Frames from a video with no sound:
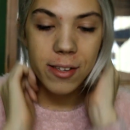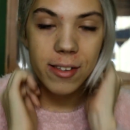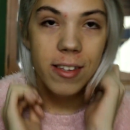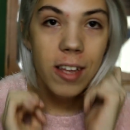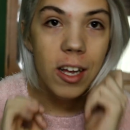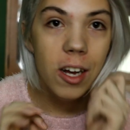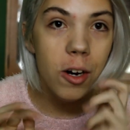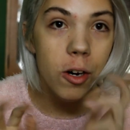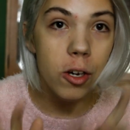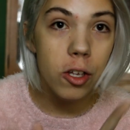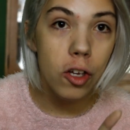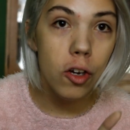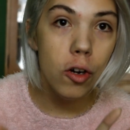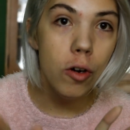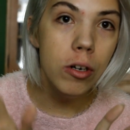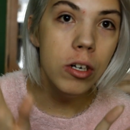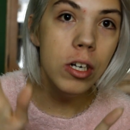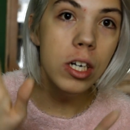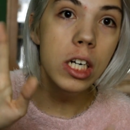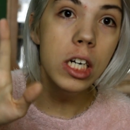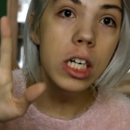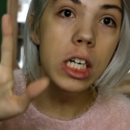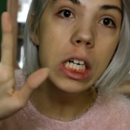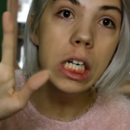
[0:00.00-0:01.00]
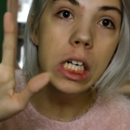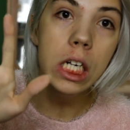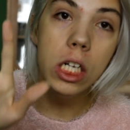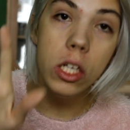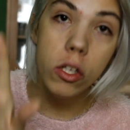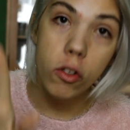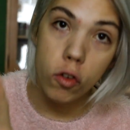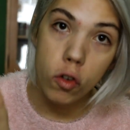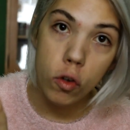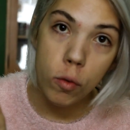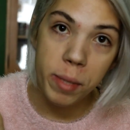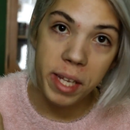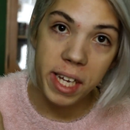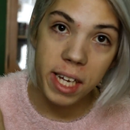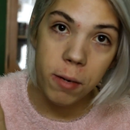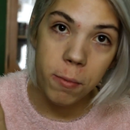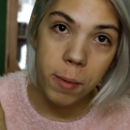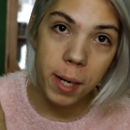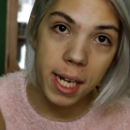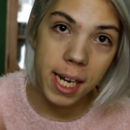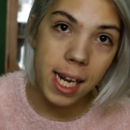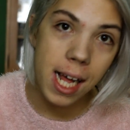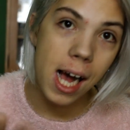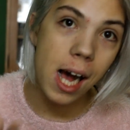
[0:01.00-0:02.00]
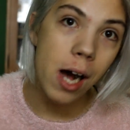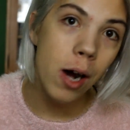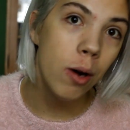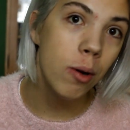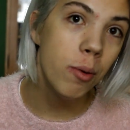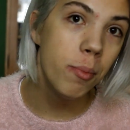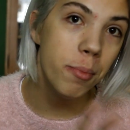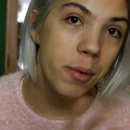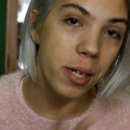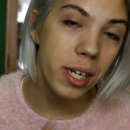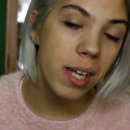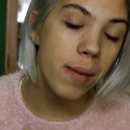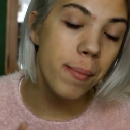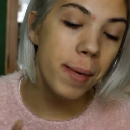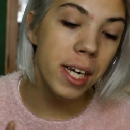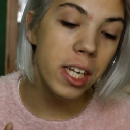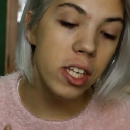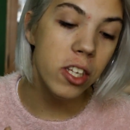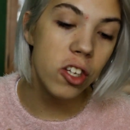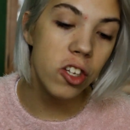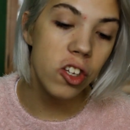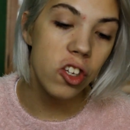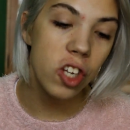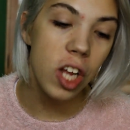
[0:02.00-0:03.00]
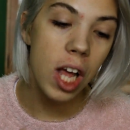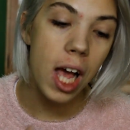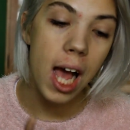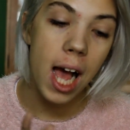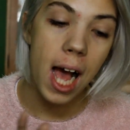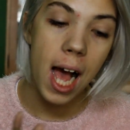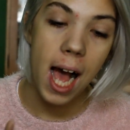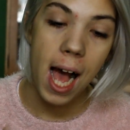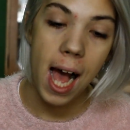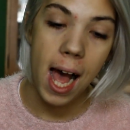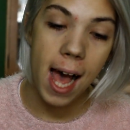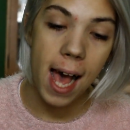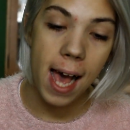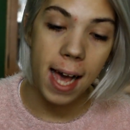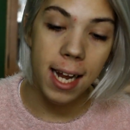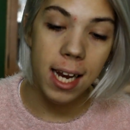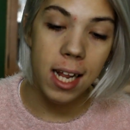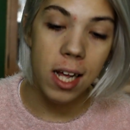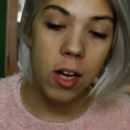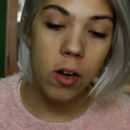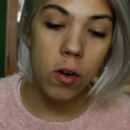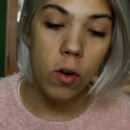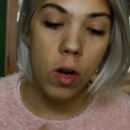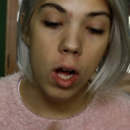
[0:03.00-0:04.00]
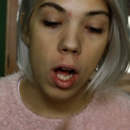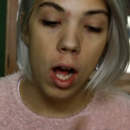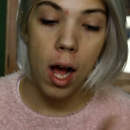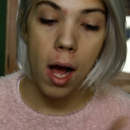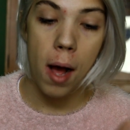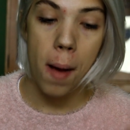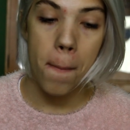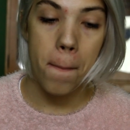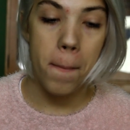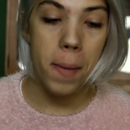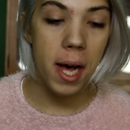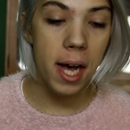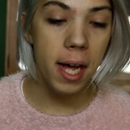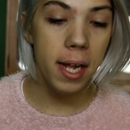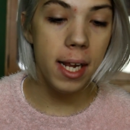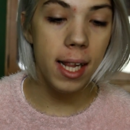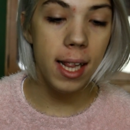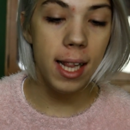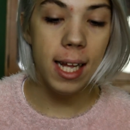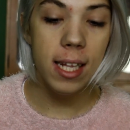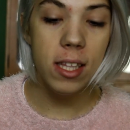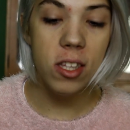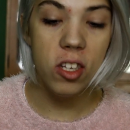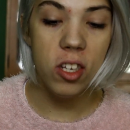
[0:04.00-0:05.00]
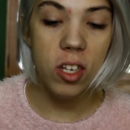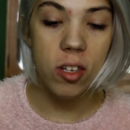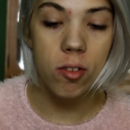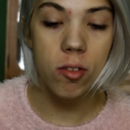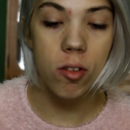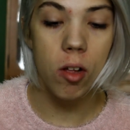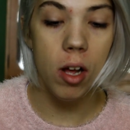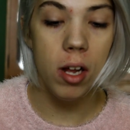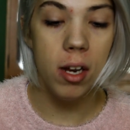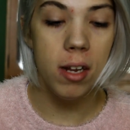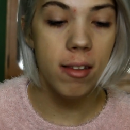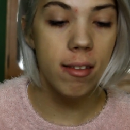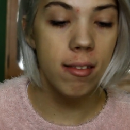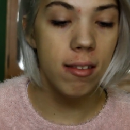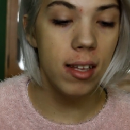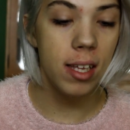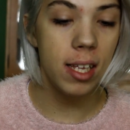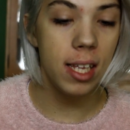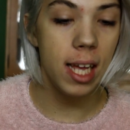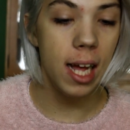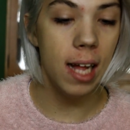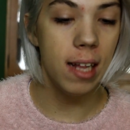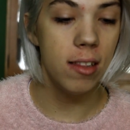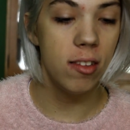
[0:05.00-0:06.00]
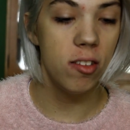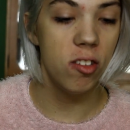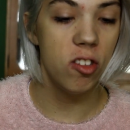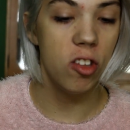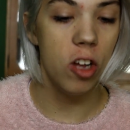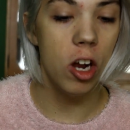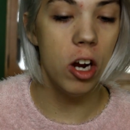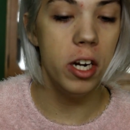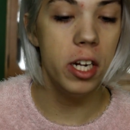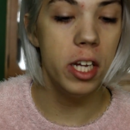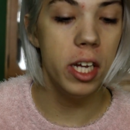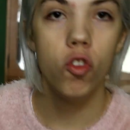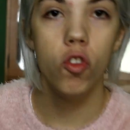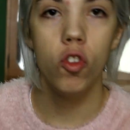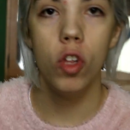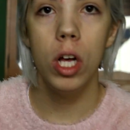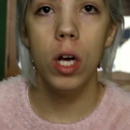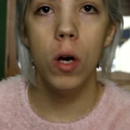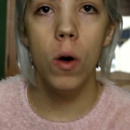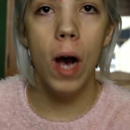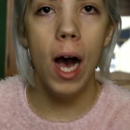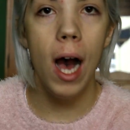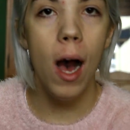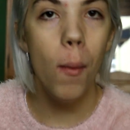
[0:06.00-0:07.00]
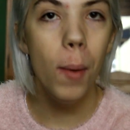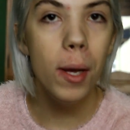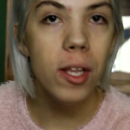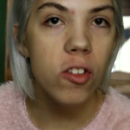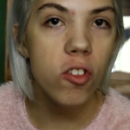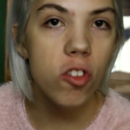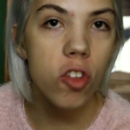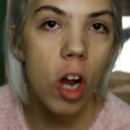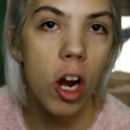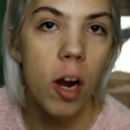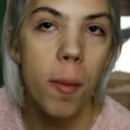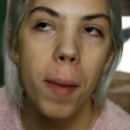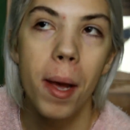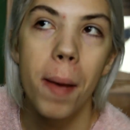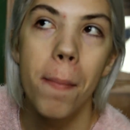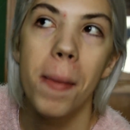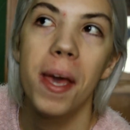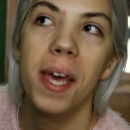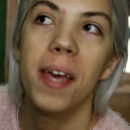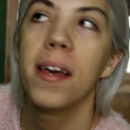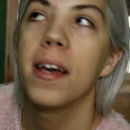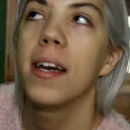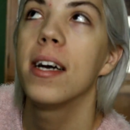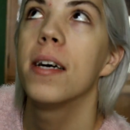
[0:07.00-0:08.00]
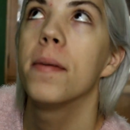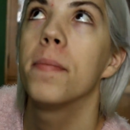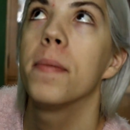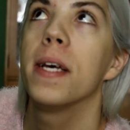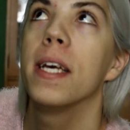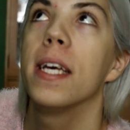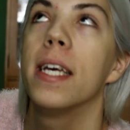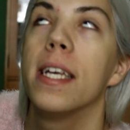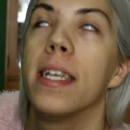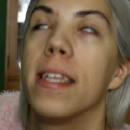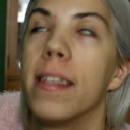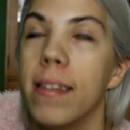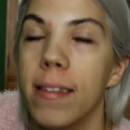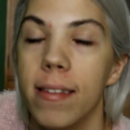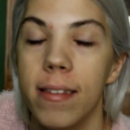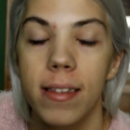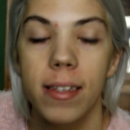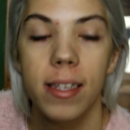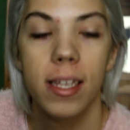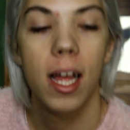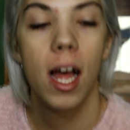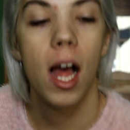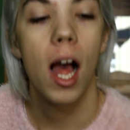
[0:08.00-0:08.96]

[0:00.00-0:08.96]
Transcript: so you're zoomed in right now pretty much, I know. But let's just honestly get started. So how I start my makeup is